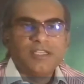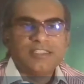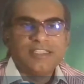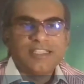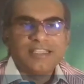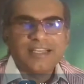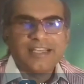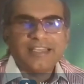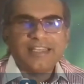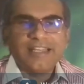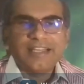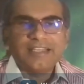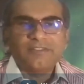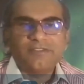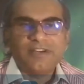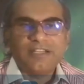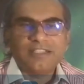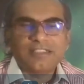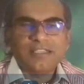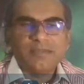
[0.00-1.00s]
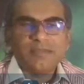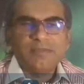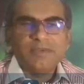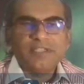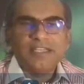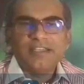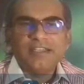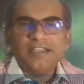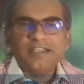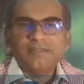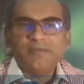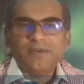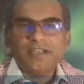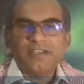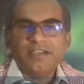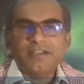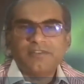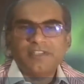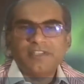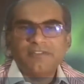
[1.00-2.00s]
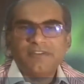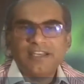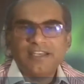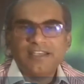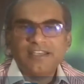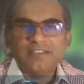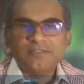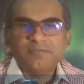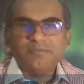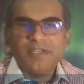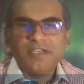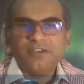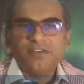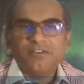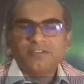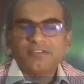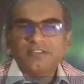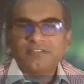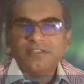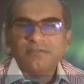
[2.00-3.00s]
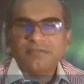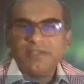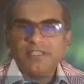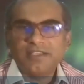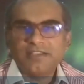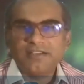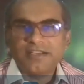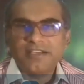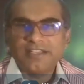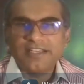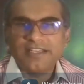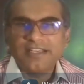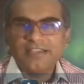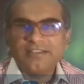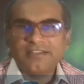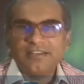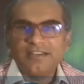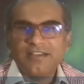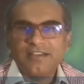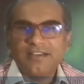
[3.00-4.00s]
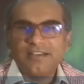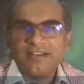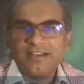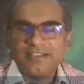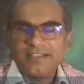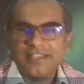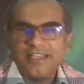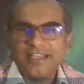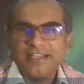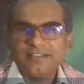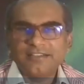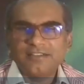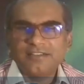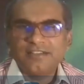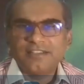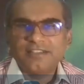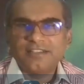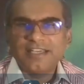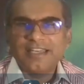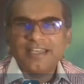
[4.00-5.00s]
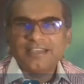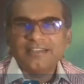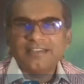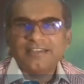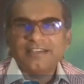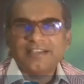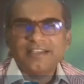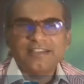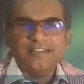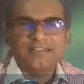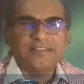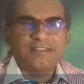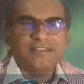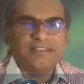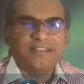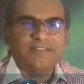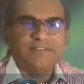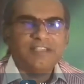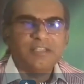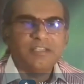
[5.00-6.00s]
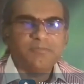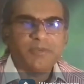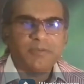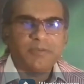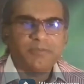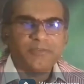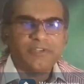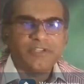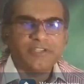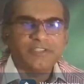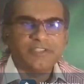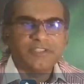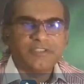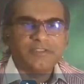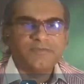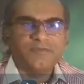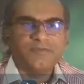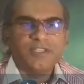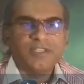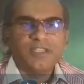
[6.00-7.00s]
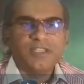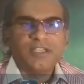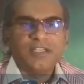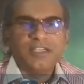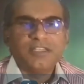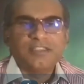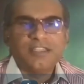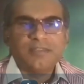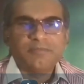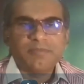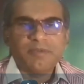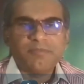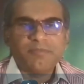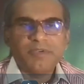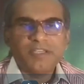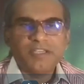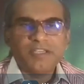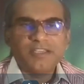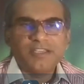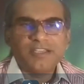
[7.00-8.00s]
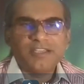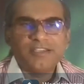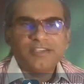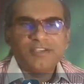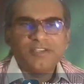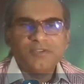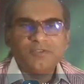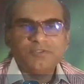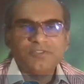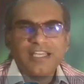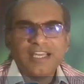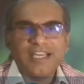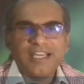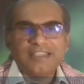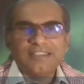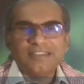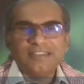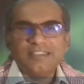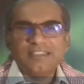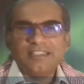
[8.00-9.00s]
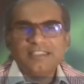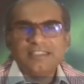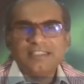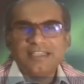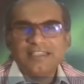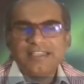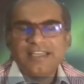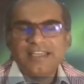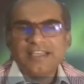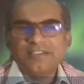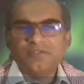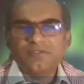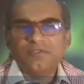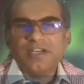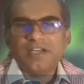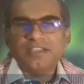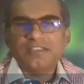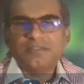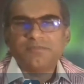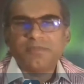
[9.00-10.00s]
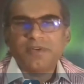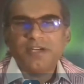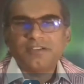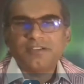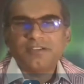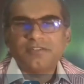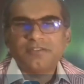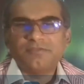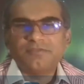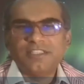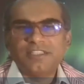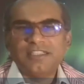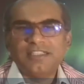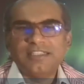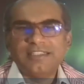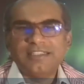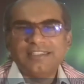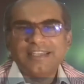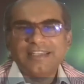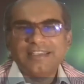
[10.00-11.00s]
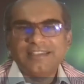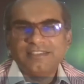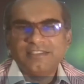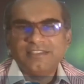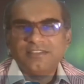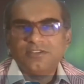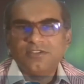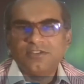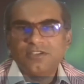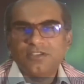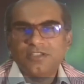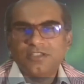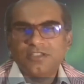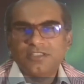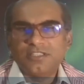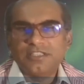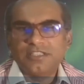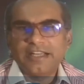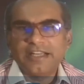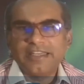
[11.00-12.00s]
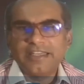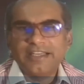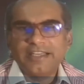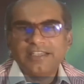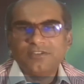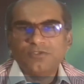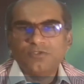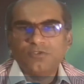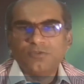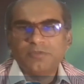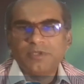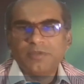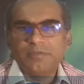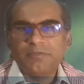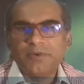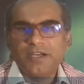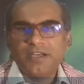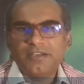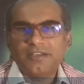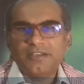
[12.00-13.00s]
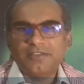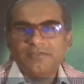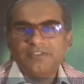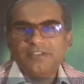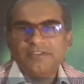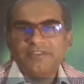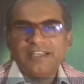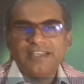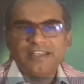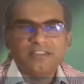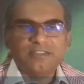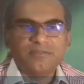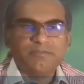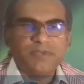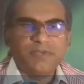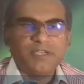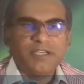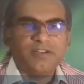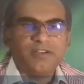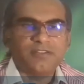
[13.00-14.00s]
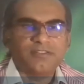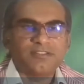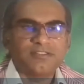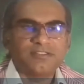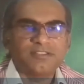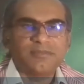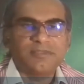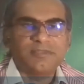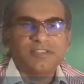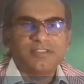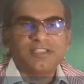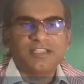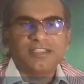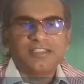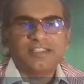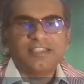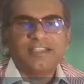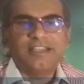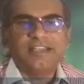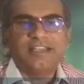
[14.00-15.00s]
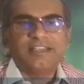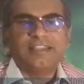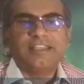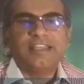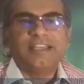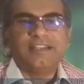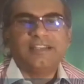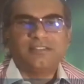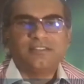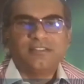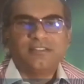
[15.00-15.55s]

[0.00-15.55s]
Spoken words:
The conduct was committed as part of the widespread or systematic attack directed against the civilian population. The perpetrator knew that the conduct was part of the intended the conduct to be part of the widespread or systematic attack